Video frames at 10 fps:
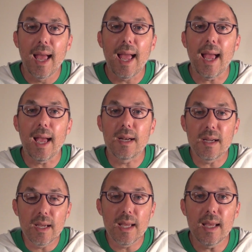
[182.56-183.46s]
And
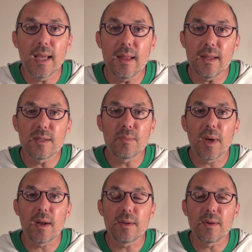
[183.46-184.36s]
in this
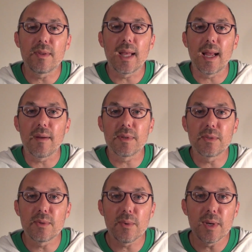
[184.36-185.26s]
model, you'll then have a
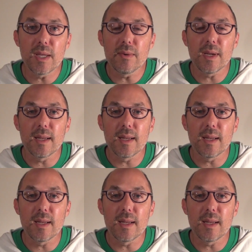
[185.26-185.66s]
story you can